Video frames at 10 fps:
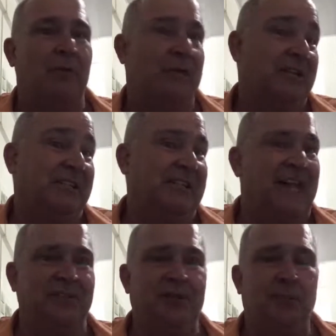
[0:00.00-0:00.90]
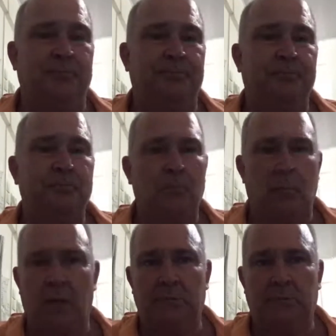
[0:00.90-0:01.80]
What good does that do you?
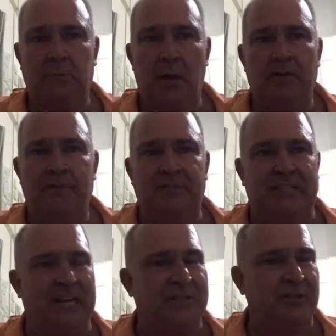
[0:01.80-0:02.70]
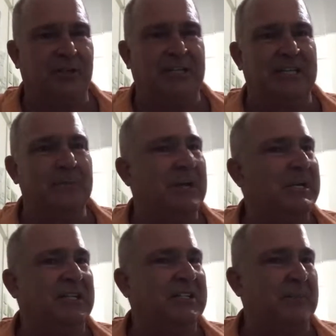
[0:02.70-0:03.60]
You can't turn it into money
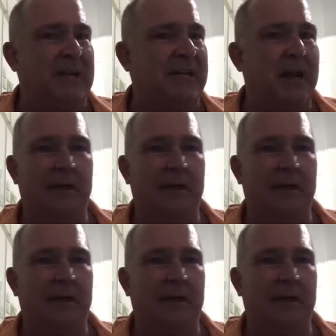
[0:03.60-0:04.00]
and spend it.